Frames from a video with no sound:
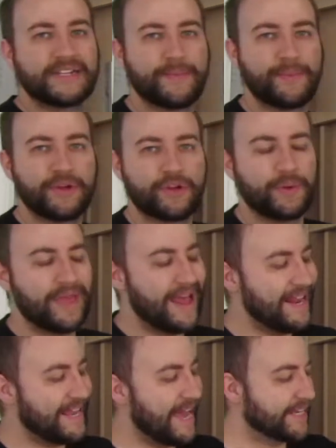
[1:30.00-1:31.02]
up we're going to go with
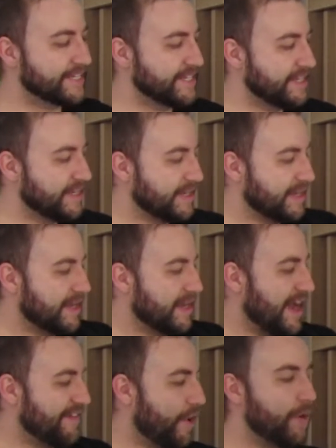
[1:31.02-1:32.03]
LA Galaxy.
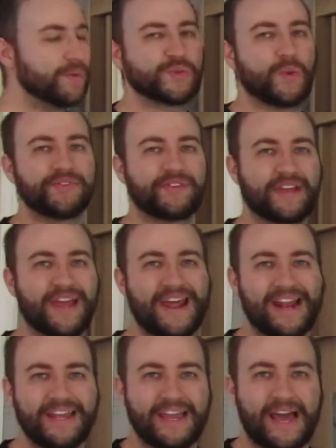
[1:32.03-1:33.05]
I've always wanted to get
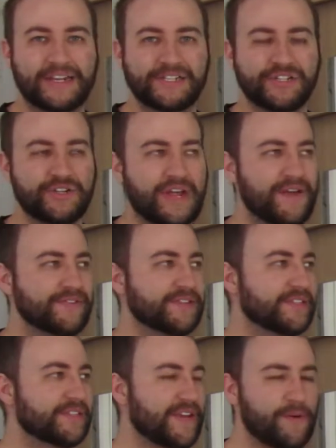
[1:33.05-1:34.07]
an LA Galaxy shirt ever
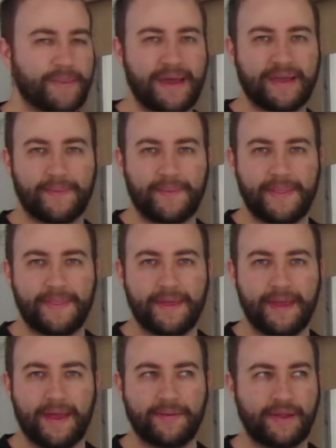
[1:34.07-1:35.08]
since David Beckham went
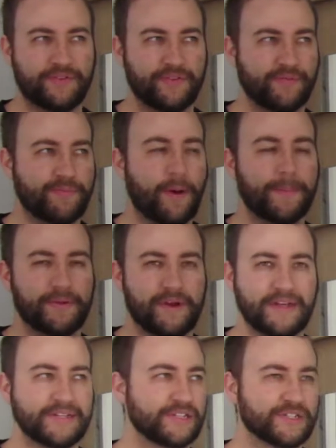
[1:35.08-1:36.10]
there and sort of
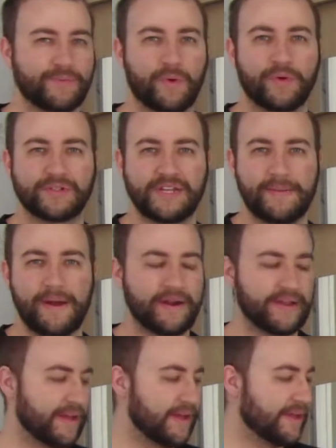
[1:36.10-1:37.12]
popularised the sport in
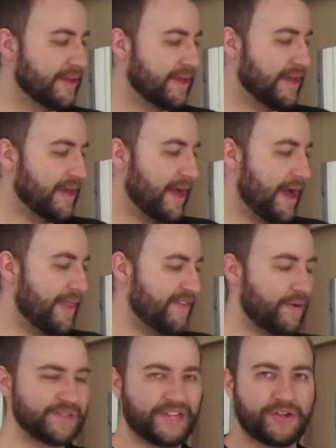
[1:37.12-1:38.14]
America. They've
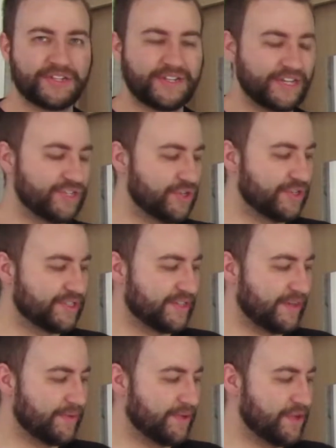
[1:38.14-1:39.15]
always had lots of nice shirts
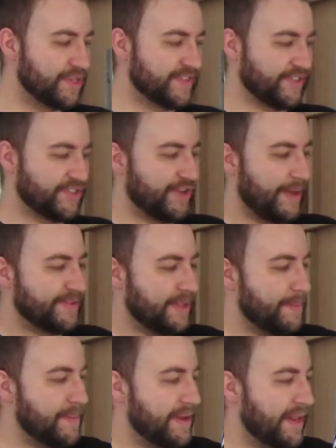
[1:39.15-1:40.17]
down the years. They've had stripes in
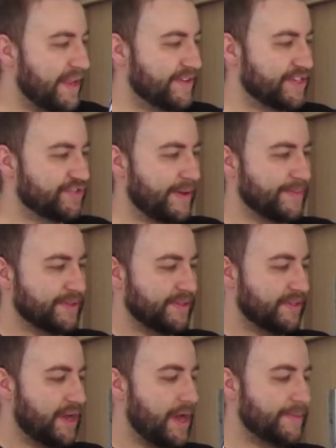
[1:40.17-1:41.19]
the middle, they've had stripes on
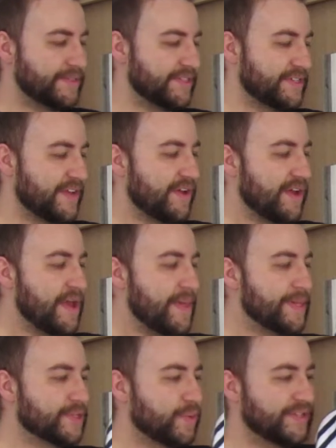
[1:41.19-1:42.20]
the arms and stuff.
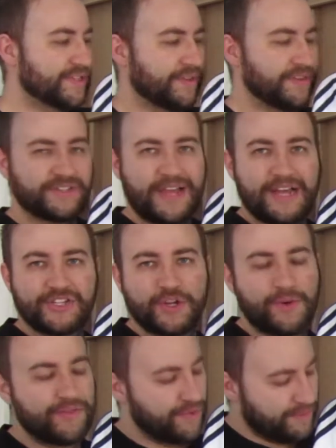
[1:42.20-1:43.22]
This one's got the sash
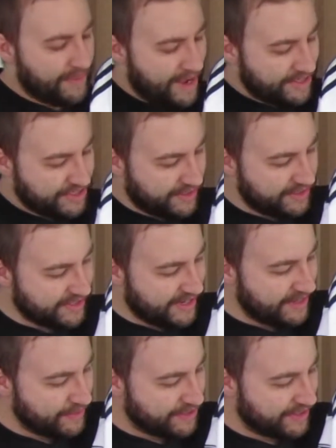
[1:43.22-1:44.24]
going through the badge down the
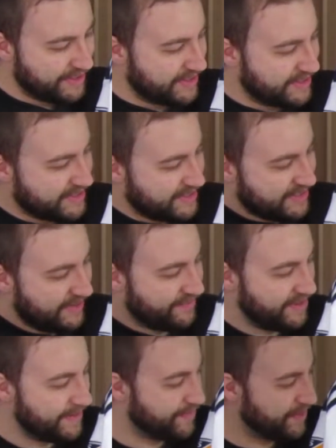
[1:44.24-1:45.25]
side, which I think is
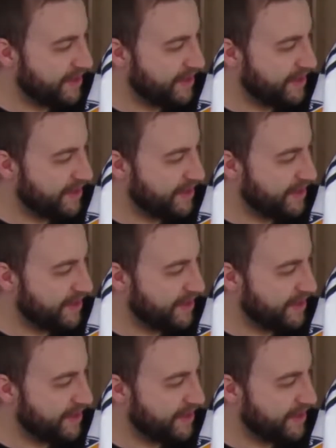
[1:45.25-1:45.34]
lovely,